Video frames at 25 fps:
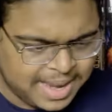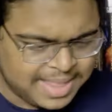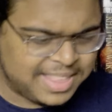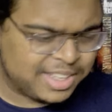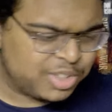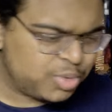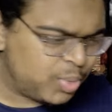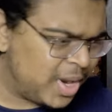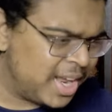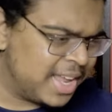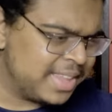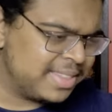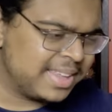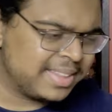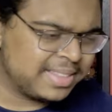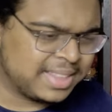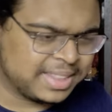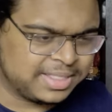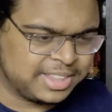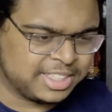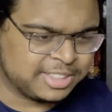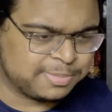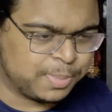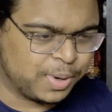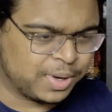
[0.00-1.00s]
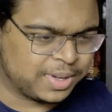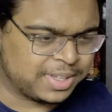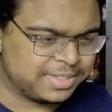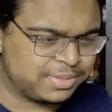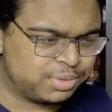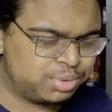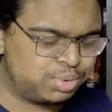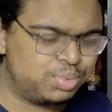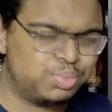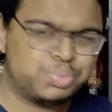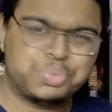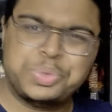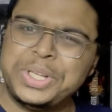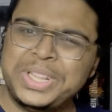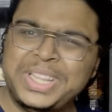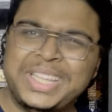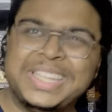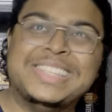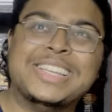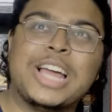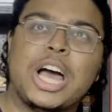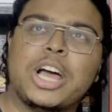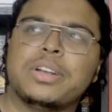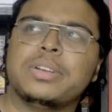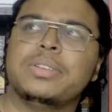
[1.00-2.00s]
and that's why i think that this book is really
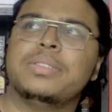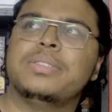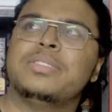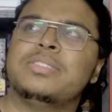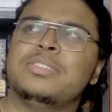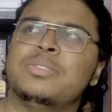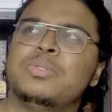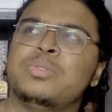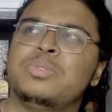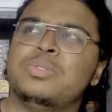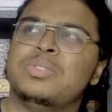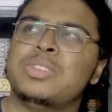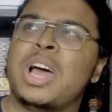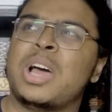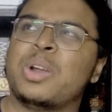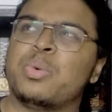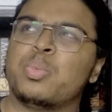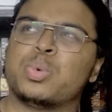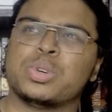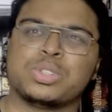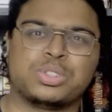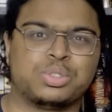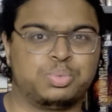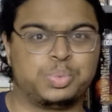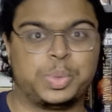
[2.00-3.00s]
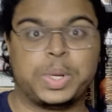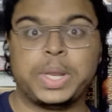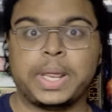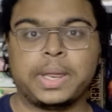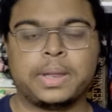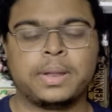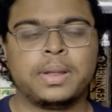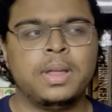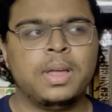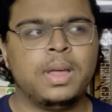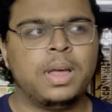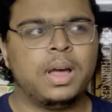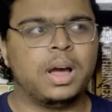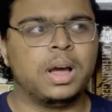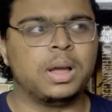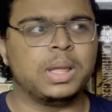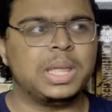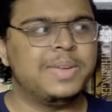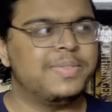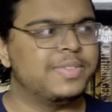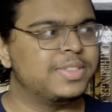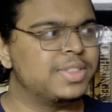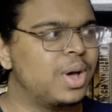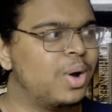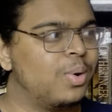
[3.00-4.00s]
not not worth reading uh,
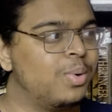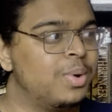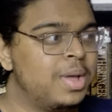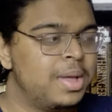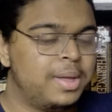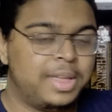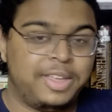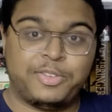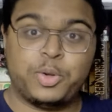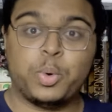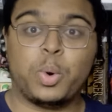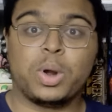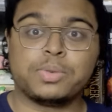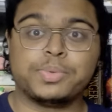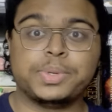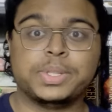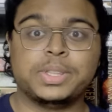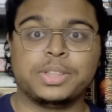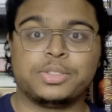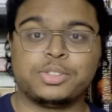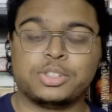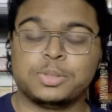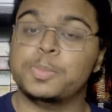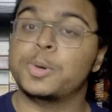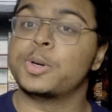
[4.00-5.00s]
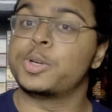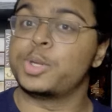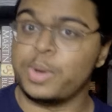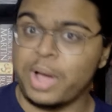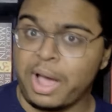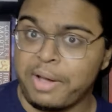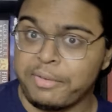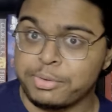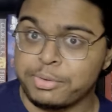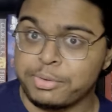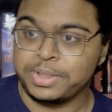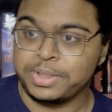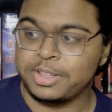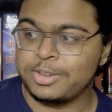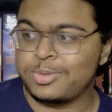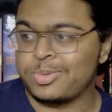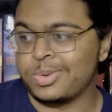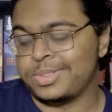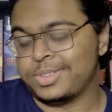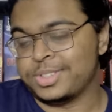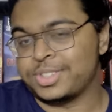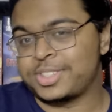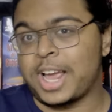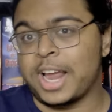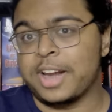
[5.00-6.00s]
even though if you want to read the third book you have this
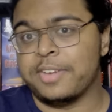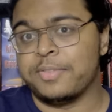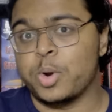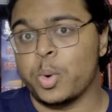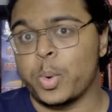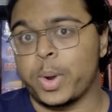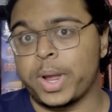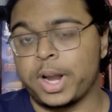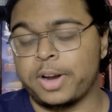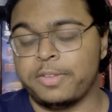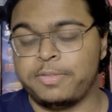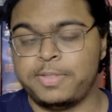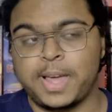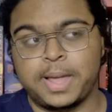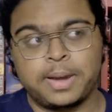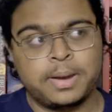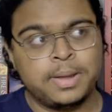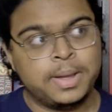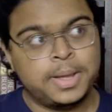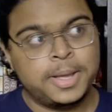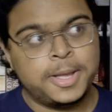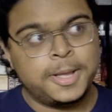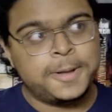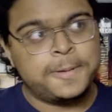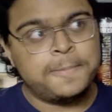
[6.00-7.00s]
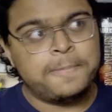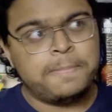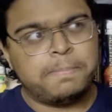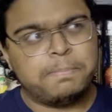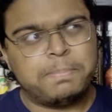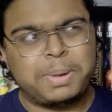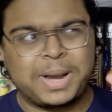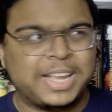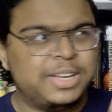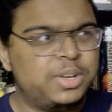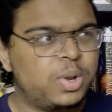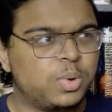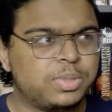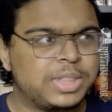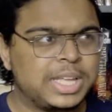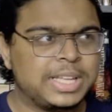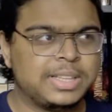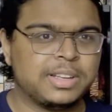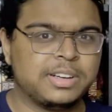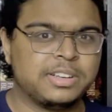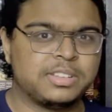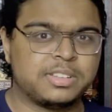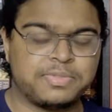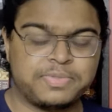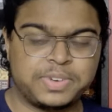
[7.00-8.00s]
one there's kind of no way out of that but i don't think
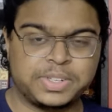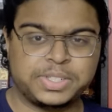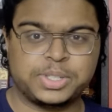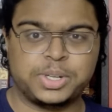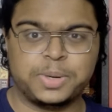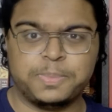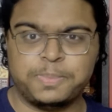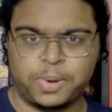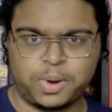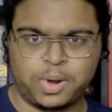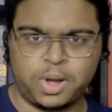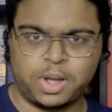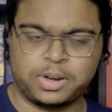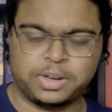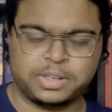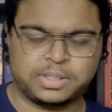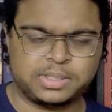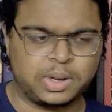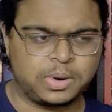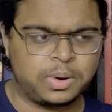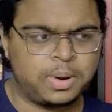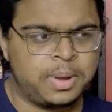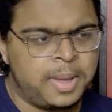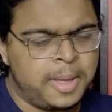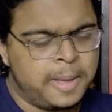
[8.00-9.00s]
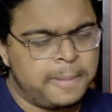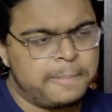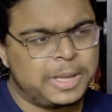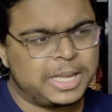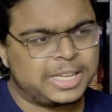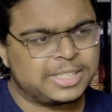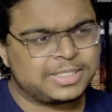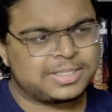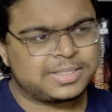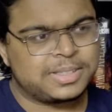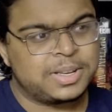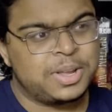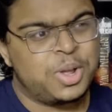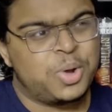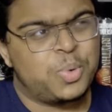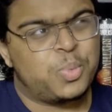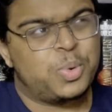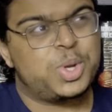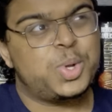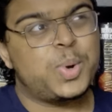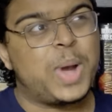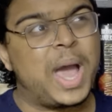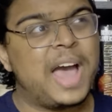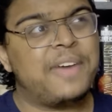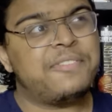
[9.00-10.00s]
that it's a very good book on its own because when
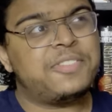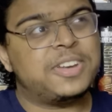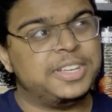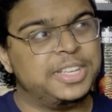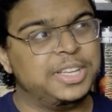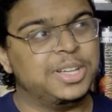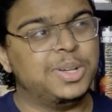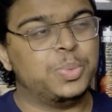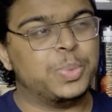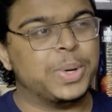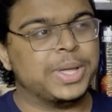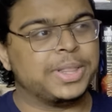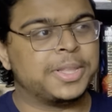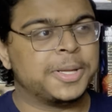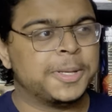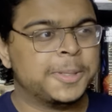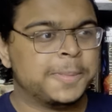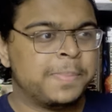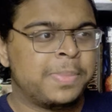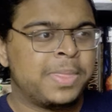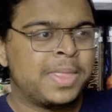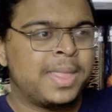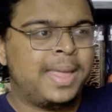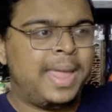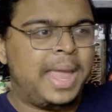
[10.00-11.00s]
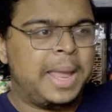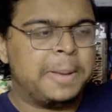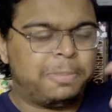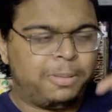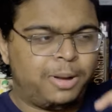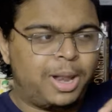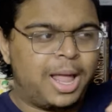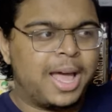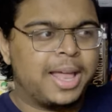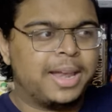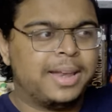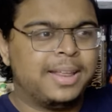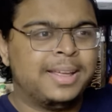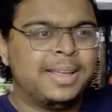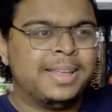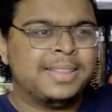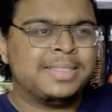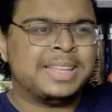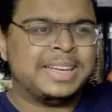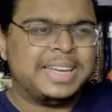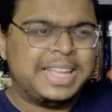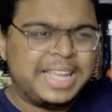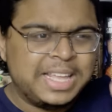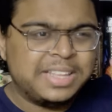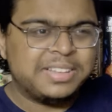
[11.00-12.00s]
you have to deal with a plot
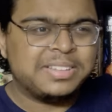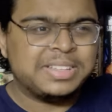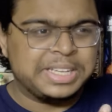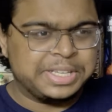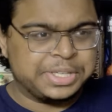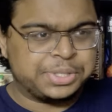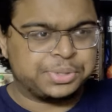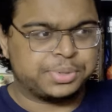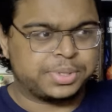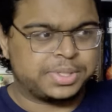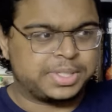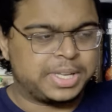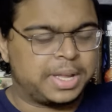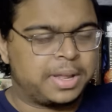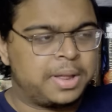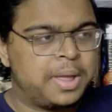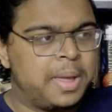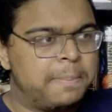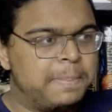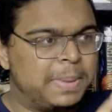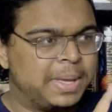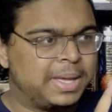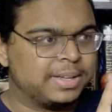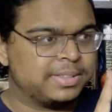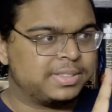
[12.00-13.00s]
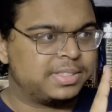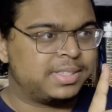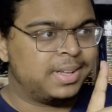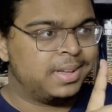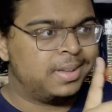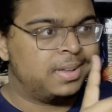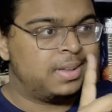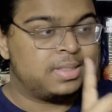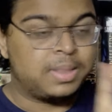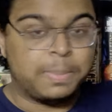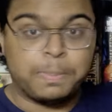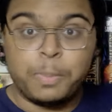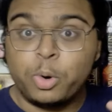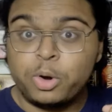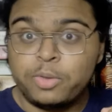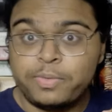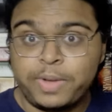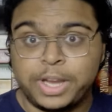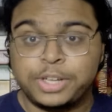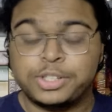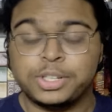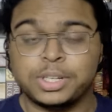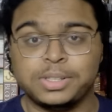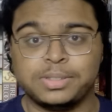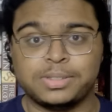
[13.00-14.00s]
that isn't interesting because the
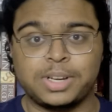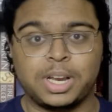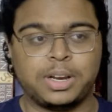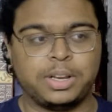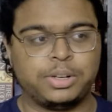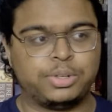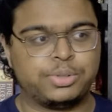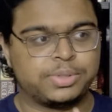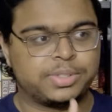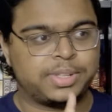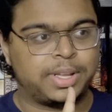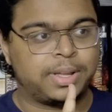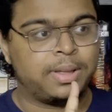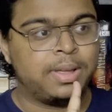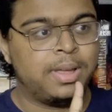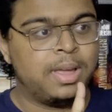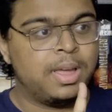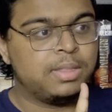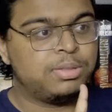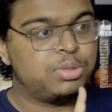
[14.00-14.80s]
motivation is not interesting.